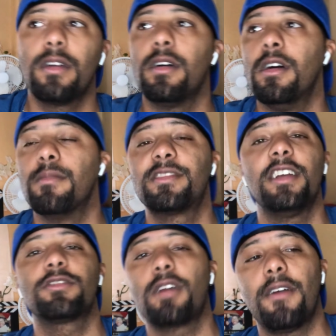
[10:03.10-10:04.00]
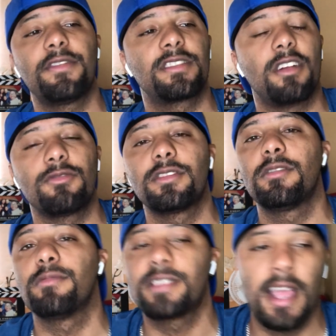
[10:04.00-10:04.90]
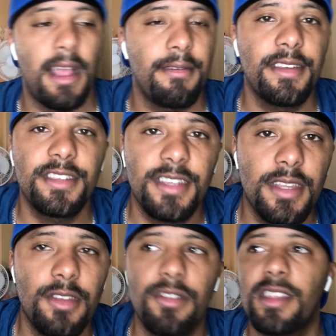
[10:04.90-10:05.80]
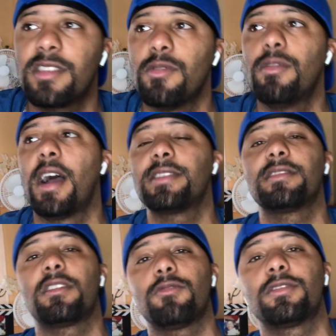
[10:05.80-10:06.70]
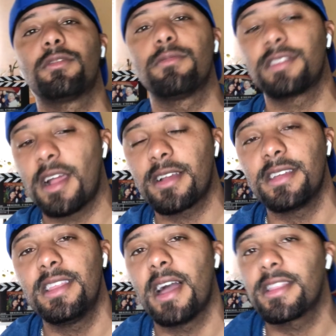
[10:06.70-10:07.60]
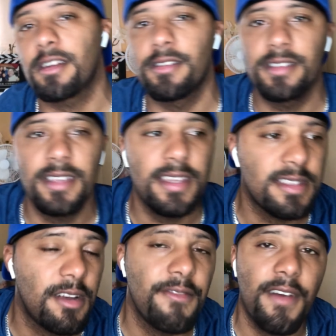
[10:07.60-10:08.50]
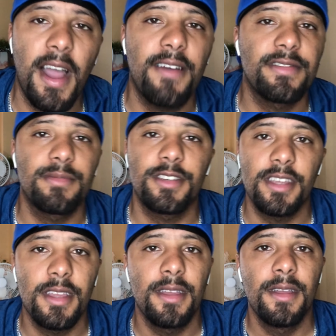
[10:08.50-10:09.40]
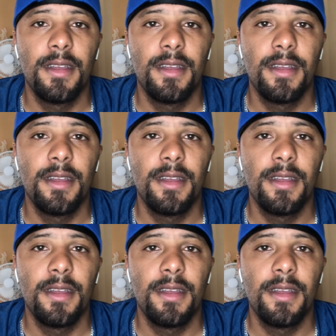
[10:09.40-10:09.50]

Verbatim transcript: Um, Terence Crawford is closer to retiring and shit. Yordenis Ugas is closer to retiring because he like 36, 35 or some shit.